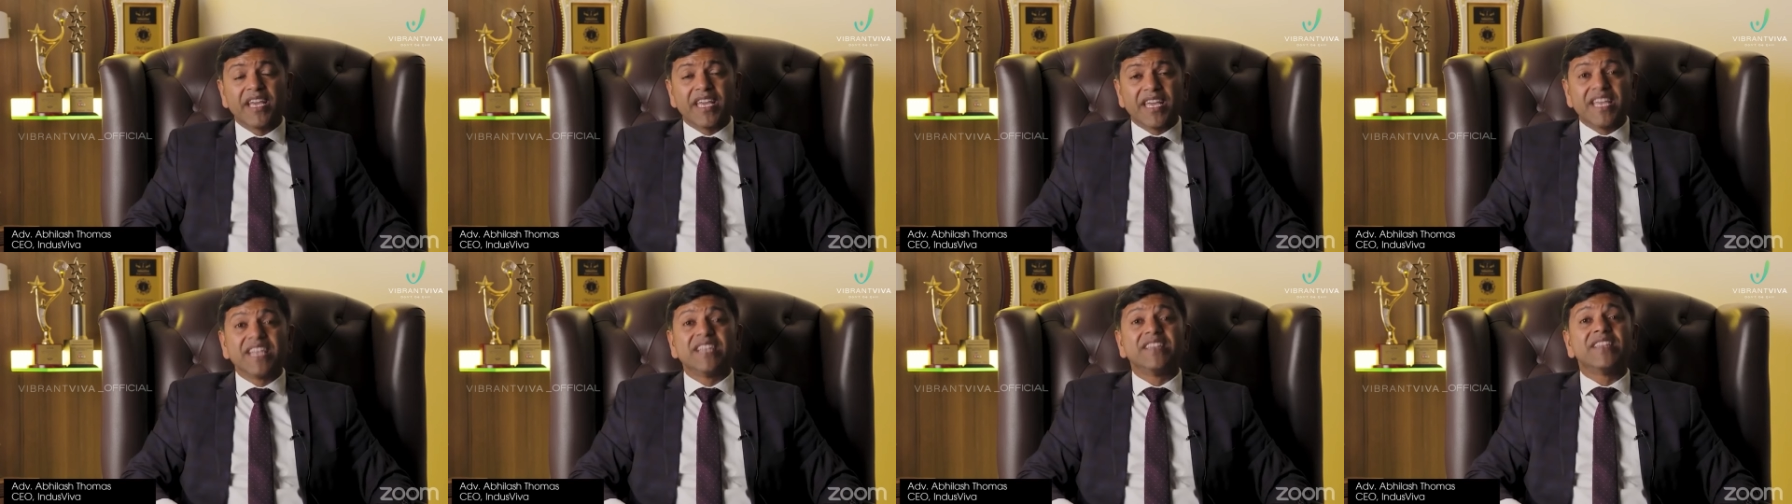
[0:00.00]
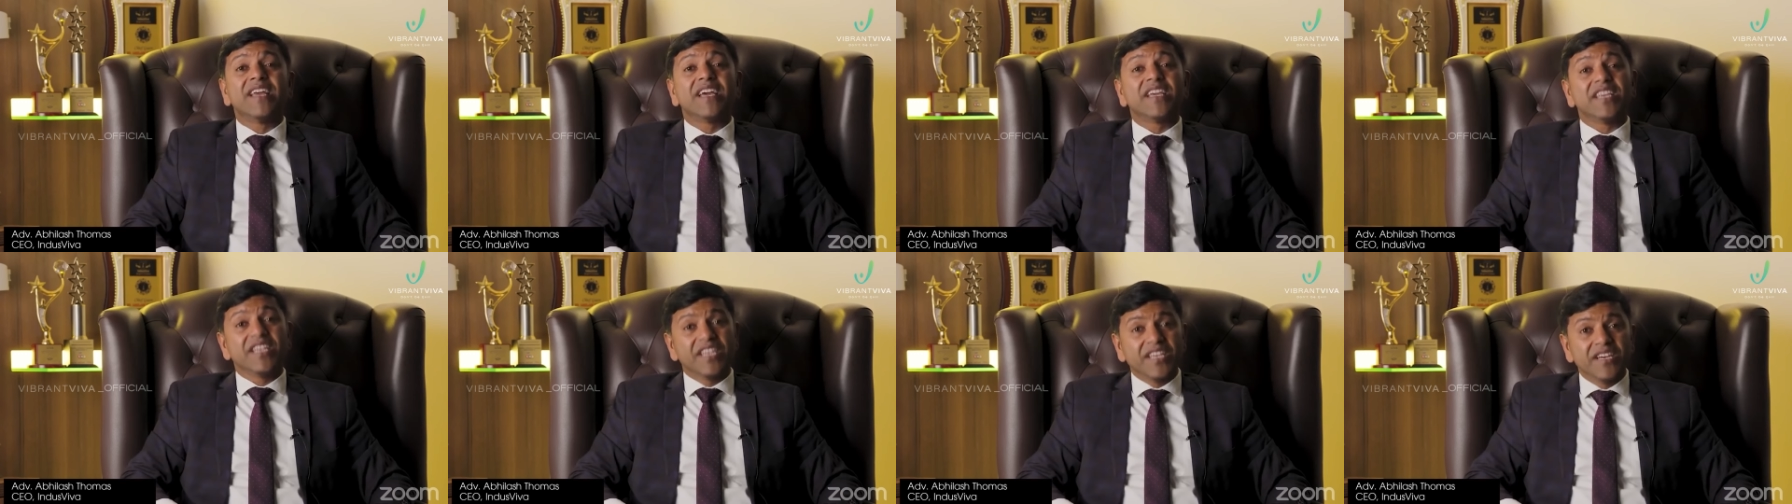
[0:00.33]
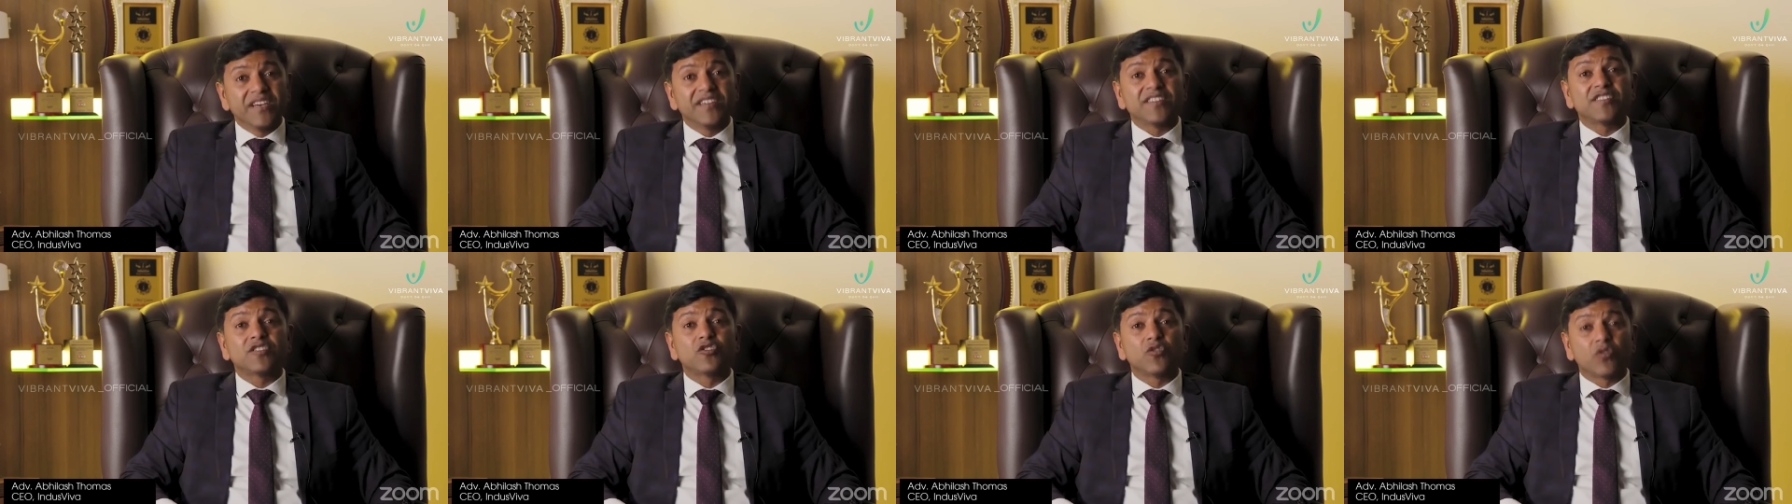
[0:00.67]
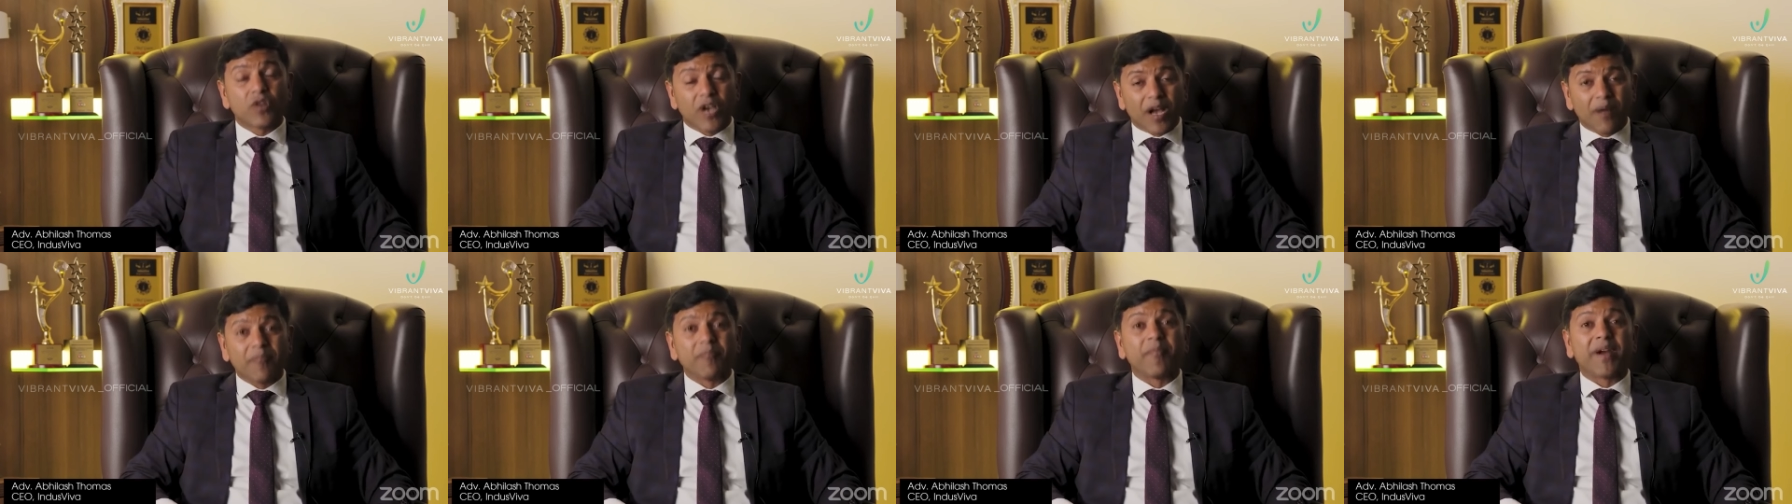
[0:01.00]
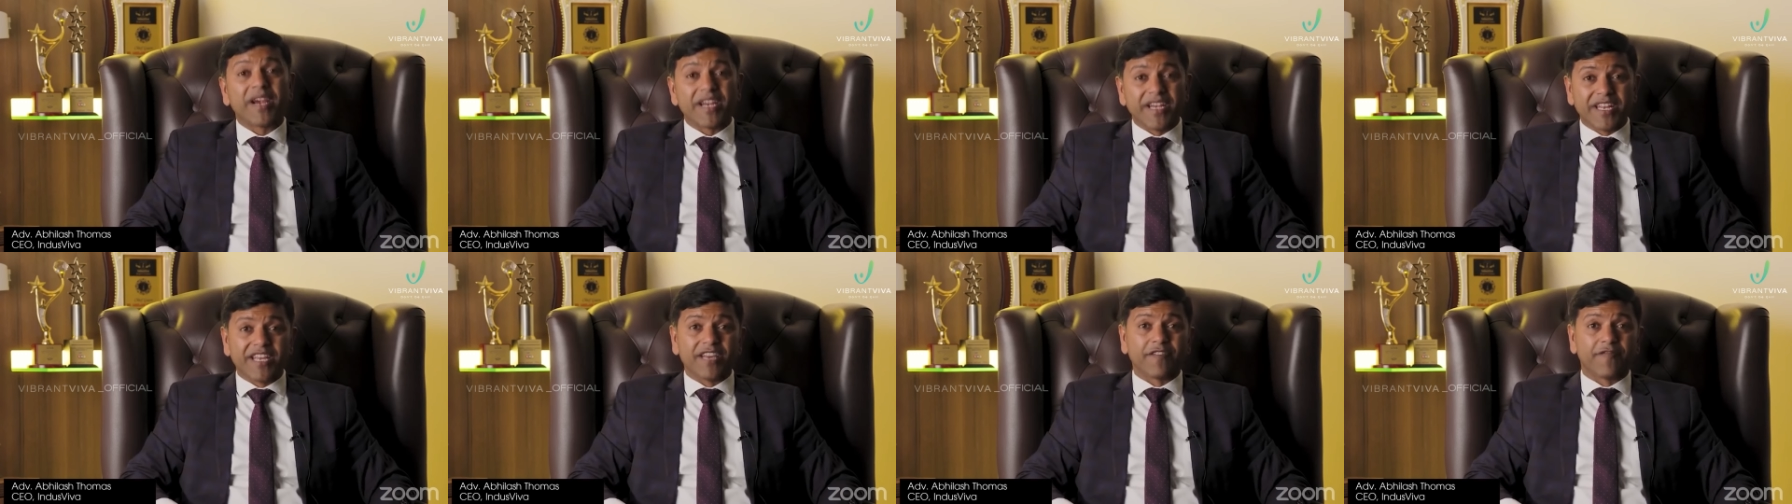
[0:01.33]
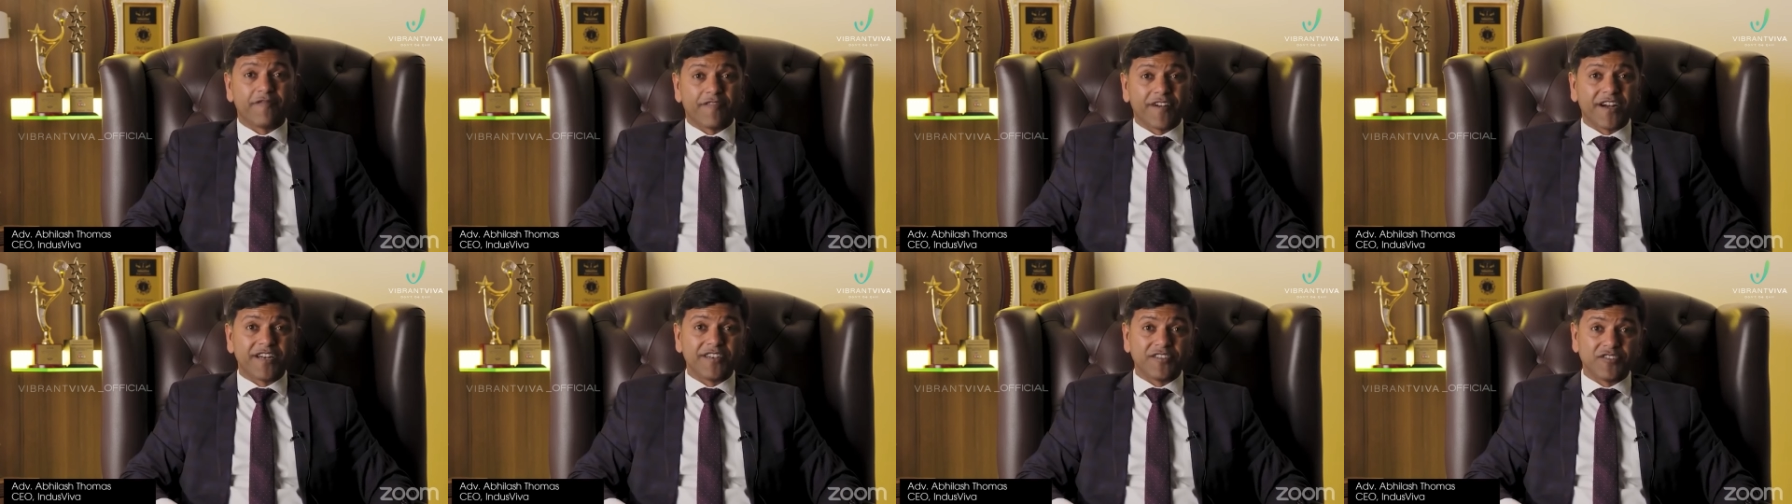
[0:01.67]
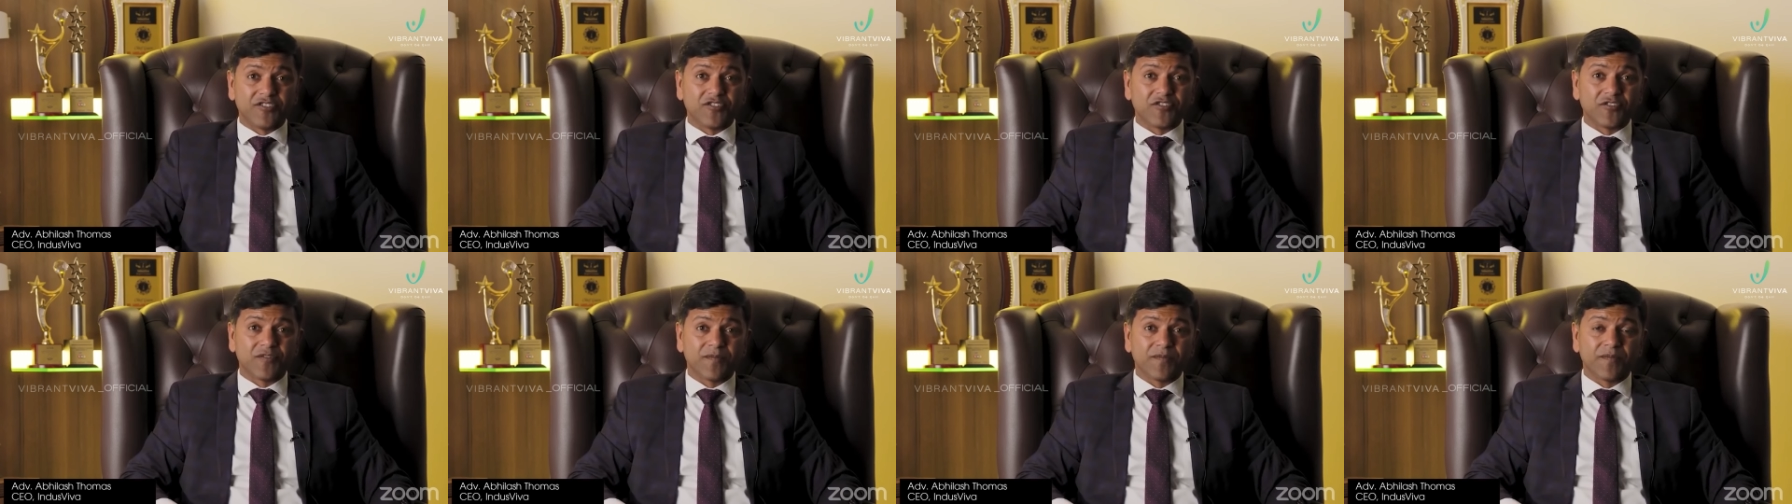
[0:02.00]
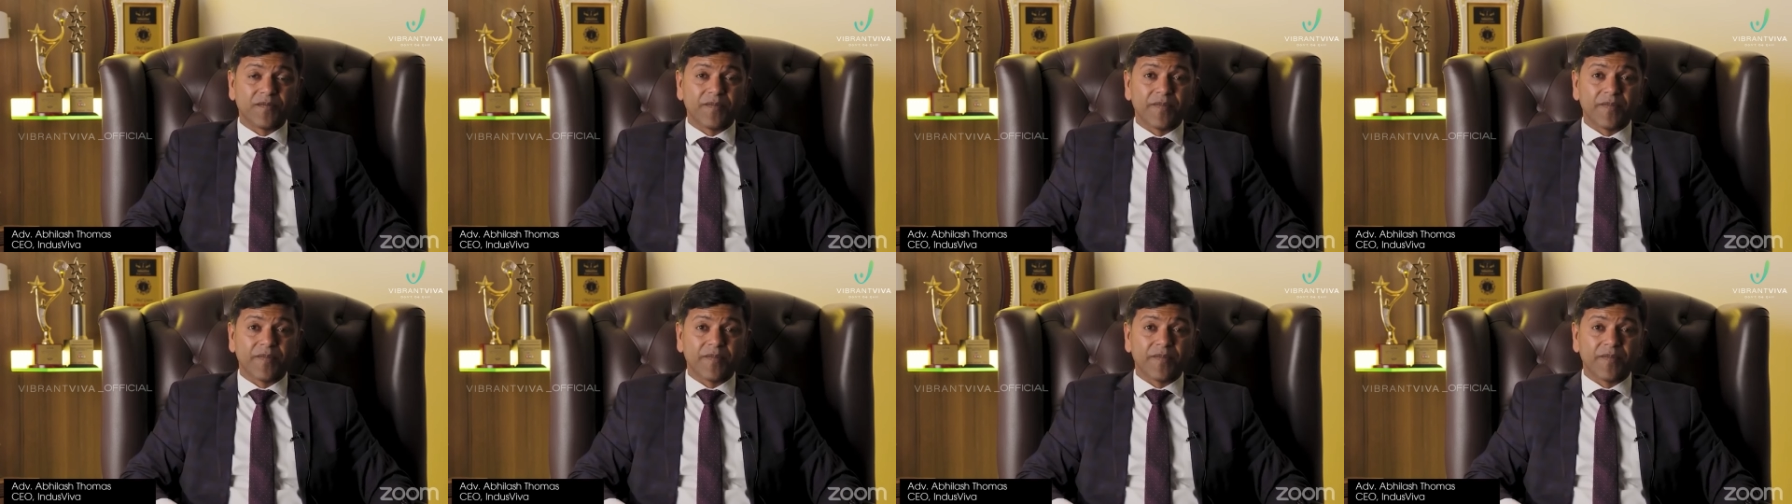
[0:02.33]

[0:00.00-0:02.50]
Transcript: in the years to come, my dear friends.